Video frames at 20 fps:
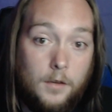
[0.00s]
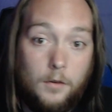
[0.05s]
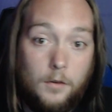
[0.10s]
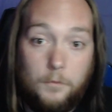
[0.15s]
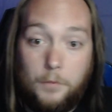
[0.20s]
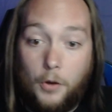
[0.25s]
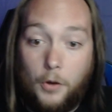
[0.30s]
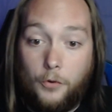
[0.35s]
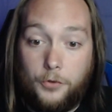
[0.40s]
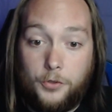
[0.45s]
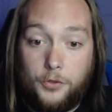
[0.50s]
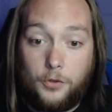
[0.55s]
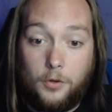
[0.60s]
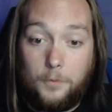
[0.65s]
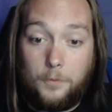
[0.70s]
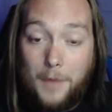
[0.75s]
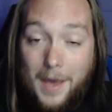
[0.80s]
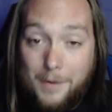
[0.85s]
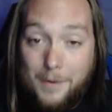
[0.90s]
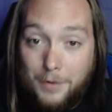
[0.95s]
Bollinger
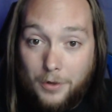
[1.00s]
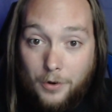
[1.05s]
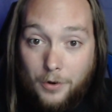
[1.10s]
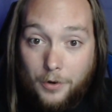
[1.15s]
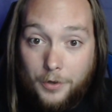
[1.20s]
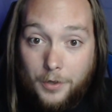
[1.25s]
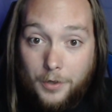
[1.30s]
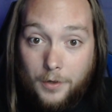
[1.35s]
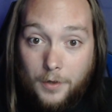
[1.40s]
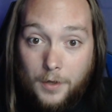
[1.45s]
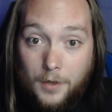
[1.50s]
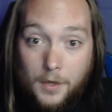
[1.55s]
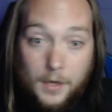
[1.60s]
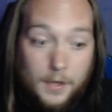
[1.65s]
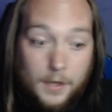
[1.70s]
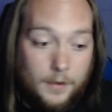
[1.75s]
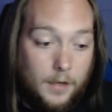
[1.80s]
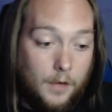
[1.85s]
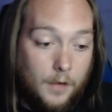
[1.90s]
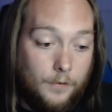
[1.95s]
and Mabillard,
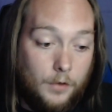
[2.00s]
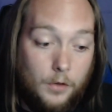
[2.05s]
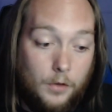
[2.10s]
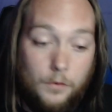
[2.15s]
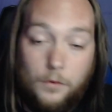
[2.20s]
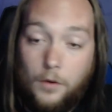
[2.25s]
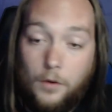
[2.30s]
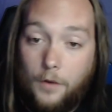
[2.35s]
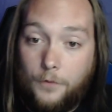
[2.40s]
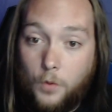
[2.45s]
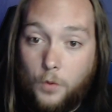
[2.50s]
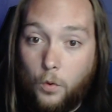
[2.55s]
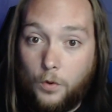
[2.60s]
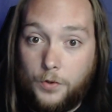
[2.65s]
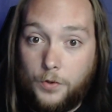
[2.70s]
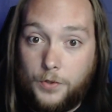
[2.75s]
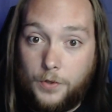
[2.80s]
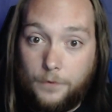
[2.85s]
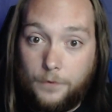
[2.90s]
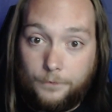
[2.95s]
they have, you of
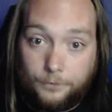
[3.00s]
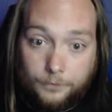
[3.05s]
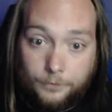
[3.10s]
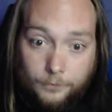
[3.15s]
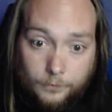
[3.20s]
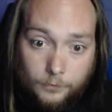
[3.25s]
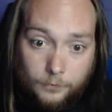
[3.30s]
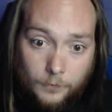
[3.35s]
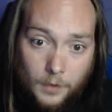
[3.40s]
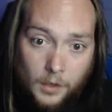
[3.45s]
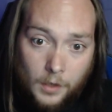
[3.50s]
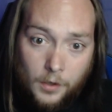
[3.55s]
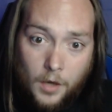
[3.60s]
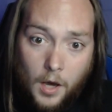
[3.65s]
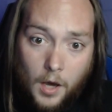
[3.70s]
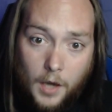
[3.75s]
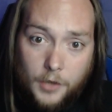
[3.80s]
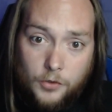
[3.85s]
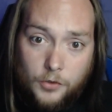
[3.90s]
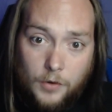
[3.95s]
course,
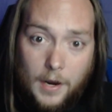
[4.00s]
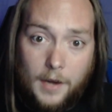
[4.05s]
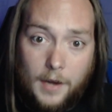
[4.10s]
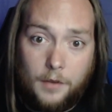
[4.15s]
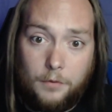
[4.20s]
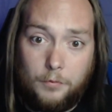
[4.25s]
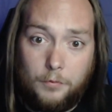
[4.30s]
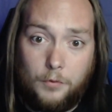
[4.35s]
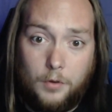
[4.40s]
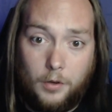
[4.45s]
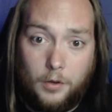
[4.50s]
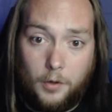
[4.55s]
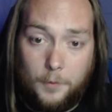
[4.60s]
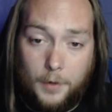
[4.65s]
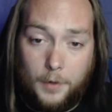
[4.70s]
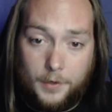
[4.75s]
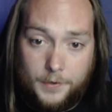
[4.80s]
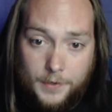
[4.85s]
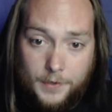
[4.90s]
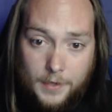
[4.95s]
contract through
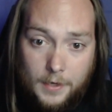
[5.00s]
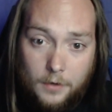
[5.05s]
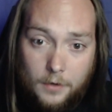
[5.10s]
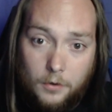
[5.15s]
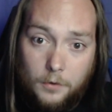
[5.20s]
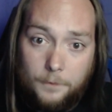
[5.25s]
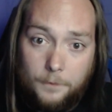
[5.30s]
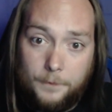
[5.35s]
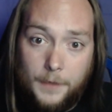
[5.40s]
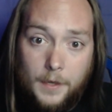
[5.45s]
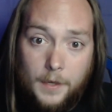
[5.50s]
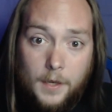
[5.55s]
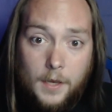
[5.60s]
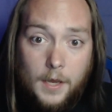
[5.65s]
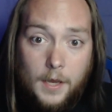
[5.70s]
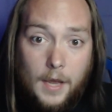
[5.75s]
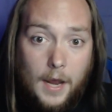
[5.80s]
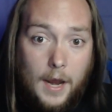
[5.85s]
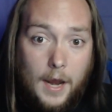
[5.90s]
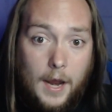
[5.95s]
Claremont Steel,
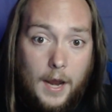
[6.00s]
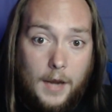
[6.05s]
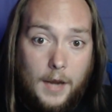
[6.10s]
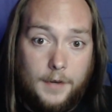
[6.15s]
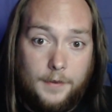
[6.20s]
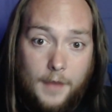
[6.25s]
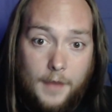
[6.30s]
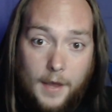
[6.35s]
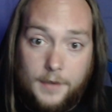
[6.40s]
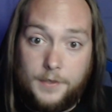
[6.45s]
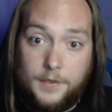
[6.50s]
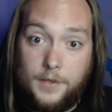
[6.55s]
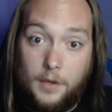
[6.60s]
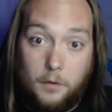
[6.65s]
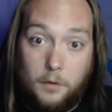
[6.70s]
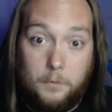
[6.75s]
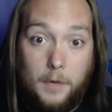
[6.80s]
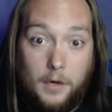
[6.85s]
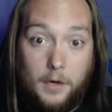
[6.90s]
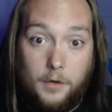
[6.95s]
and that's
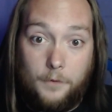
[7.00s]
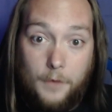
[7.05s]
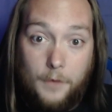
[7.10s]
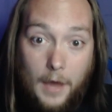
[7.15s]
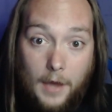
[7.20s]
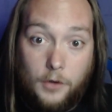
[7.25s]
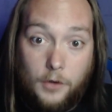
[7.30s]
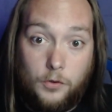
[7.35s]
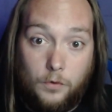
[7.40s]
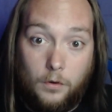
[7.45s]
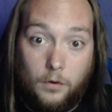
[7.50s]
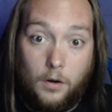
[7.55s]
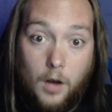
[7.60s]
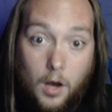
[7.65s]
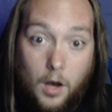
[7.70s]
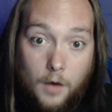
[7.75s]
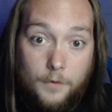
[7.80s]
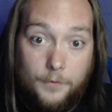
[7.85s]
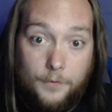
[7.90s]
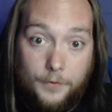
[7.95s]
their manufacturer
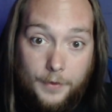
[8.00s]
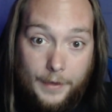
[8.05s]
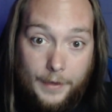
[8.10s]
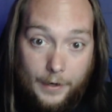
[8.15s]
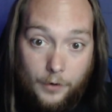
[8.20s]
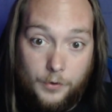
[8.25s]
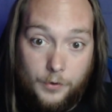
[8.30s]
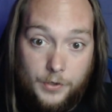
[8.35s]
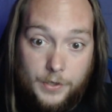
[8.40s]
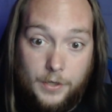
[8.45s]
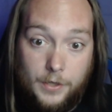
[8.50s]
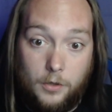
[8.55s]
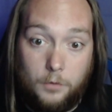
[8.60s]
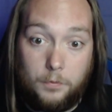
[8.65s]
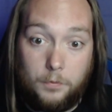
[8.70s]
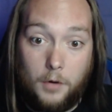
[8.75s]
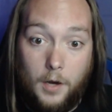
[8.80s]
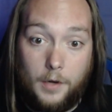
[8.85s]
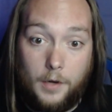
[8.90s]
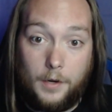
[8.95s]
of their steel
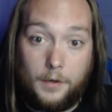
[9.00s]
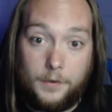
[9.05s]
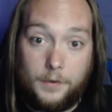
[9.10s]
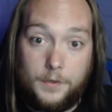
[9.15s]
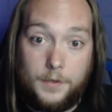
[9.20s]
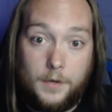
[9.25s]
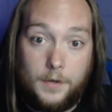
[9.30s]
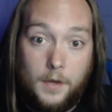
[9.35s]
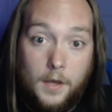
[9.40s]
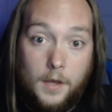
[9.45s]
products.